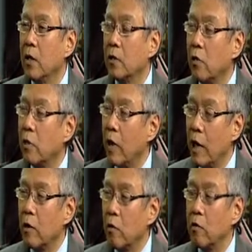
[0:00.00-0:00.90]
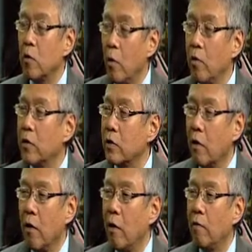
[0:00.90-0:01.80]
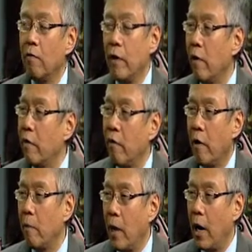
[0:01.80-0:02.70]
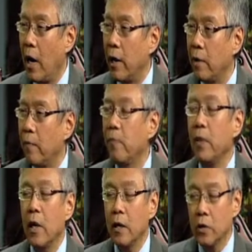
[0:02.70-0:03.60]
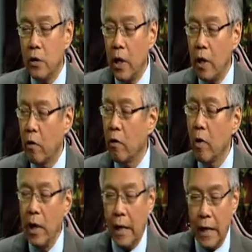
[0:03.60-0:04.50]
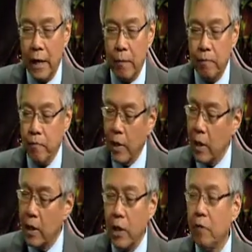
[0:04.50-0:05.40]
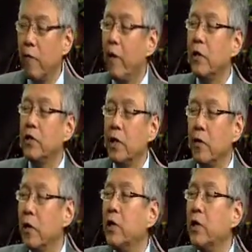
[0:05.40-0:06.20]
So those quotas are all very far behind. Say you're a very skilled